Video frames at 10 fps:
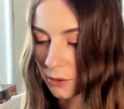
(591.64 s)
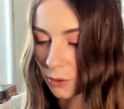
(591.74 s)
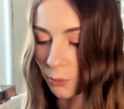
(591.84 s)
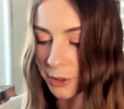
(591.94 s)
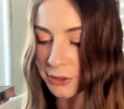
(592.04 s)

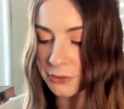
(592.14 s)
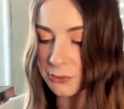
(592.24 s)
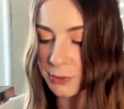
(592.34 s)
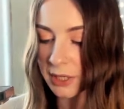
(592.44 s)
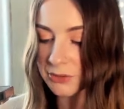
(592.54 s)
Oh my goodness,
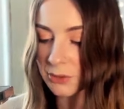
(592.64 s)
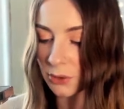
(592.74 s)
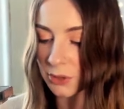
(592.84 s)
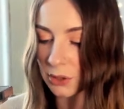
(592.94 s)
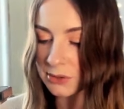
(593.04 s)
we actually
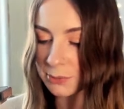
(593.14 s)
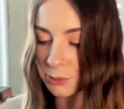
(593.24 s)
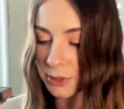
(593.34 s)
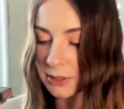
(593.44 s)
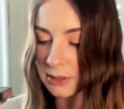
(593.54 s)
got an ultimate
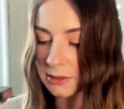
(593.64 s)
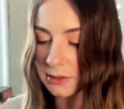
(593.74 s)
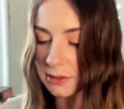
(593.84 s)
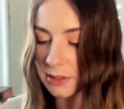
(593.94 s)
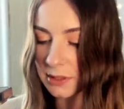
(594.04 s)
rare?
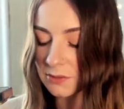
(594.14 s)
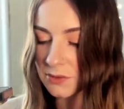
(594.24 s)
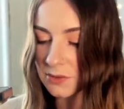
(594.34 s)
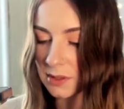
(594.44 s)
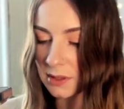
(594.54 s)

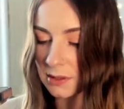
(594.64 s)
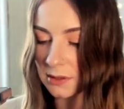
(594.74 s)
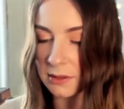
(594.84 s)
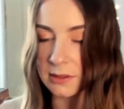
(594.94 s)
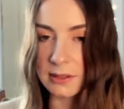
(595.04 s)

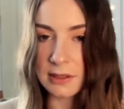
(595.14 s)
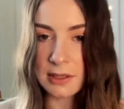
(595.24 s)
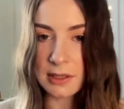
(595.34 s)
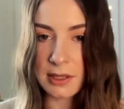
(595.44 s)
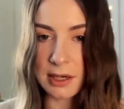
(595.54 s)
Insane.
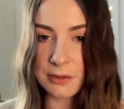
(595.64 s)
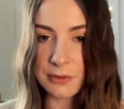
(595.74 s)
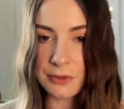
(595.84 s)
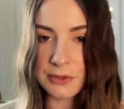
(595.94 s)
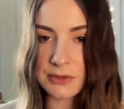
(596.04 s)
I don't know
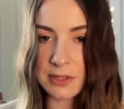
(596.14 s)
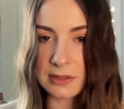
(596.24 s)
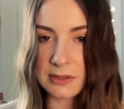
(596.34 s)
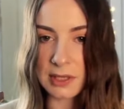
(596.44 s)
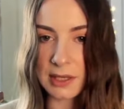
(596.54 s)
if you can see
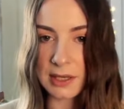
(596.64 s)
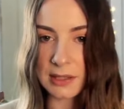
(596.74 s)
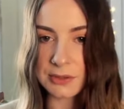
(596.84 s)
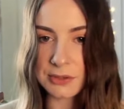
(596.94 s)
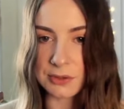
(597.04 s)
the
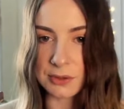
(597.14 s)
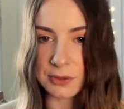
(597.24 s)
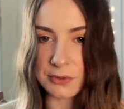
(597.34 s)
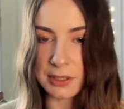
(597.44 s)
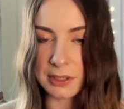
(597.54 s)
texture on
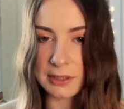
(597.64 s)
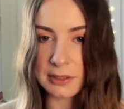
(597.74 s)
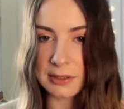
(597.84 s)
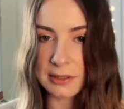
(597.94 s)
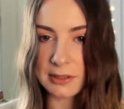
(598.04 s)
it there.
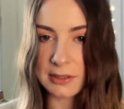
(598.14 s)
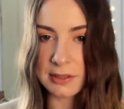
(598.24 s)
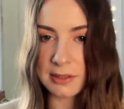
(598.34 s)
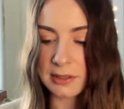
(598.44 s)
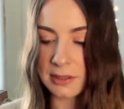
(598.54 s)

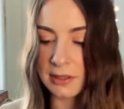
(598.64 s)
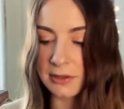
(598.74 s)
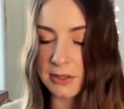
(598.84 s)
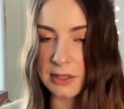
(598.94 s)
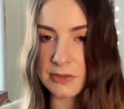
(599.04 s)

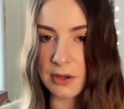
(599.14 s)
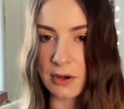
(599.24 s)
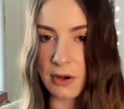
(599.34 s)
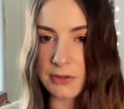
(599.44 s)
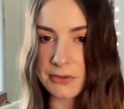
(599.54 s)
That's
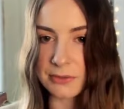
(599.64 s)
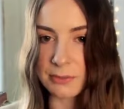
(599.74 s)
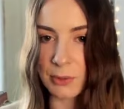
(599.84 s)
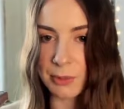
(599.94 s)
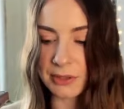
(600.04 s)
awesome.
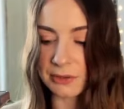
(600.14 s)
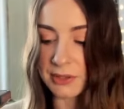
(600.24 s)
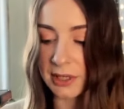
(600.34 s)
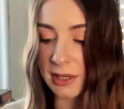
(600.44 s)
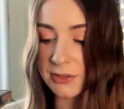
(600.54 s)
Oh my goodness.
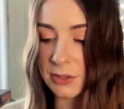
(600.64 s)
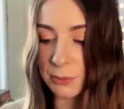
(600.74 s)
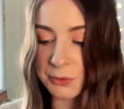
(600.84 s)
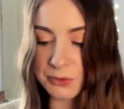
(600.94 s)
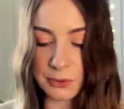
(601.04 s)
I actually
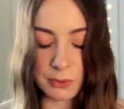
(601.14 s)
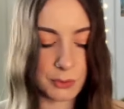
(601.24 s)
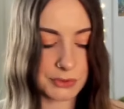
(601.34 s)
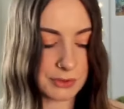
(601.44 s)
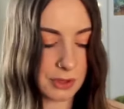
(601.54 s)
almost thought it
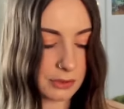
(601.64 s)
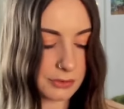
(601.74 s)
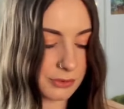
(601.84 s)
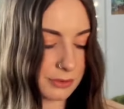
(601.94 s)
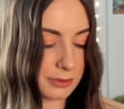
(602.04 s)
was an
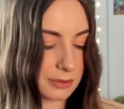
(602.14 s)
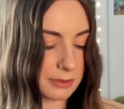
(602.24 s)
Ultra.